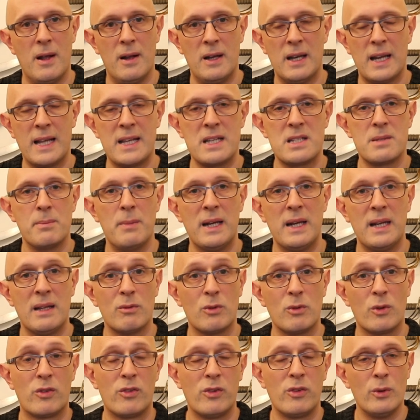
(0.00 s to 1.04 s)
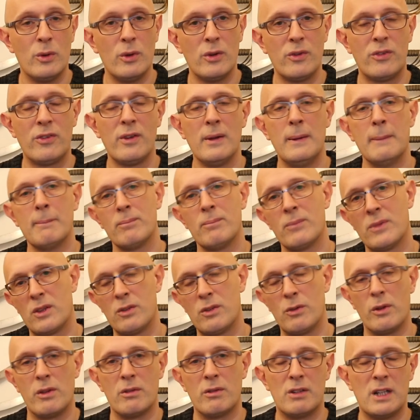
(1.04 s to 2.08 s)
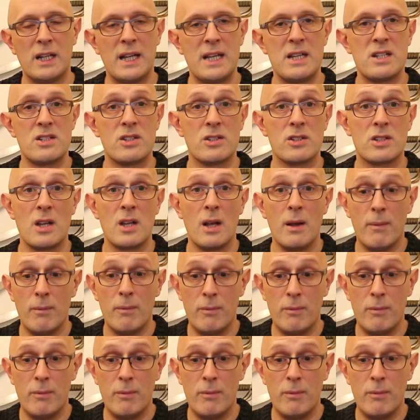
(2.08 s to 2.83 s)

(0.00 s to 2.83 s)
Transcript: later medieval swords, through the Renaissance.